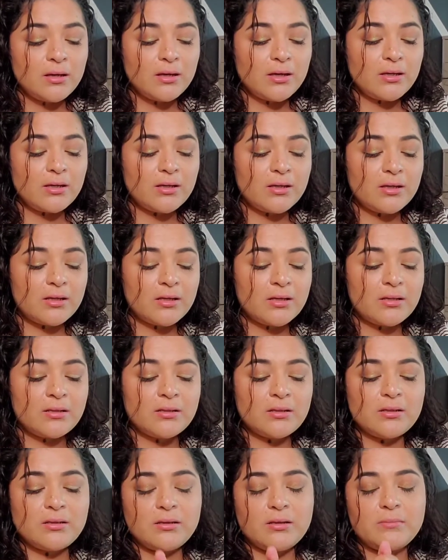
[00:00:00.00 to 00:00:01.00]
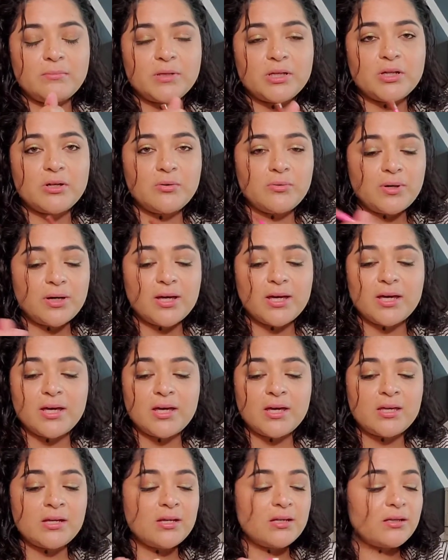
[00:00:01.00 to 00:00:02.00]
And let me go
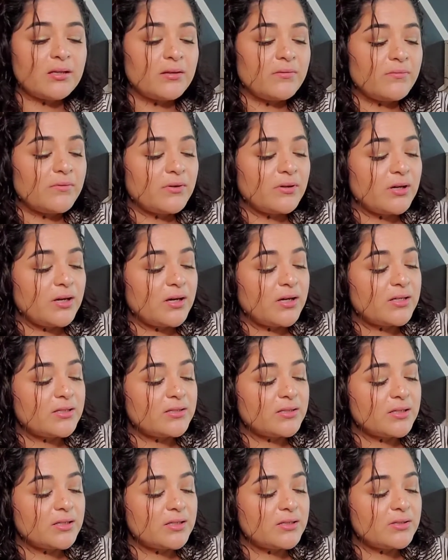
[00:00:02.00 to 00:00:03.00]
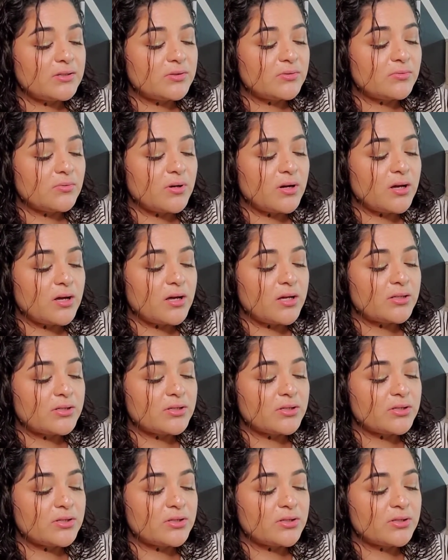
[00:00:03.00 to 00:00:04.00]
ahead and give you guys a
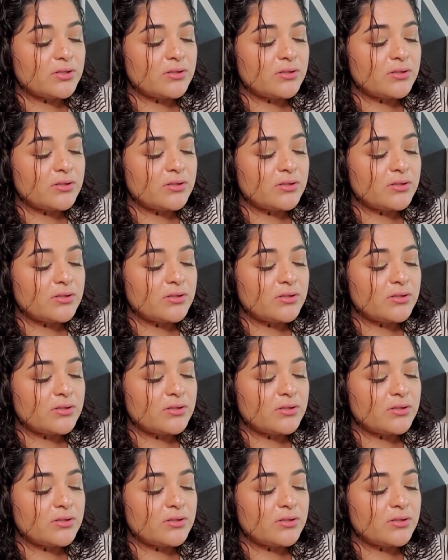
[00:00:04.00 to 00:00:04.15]
swatch.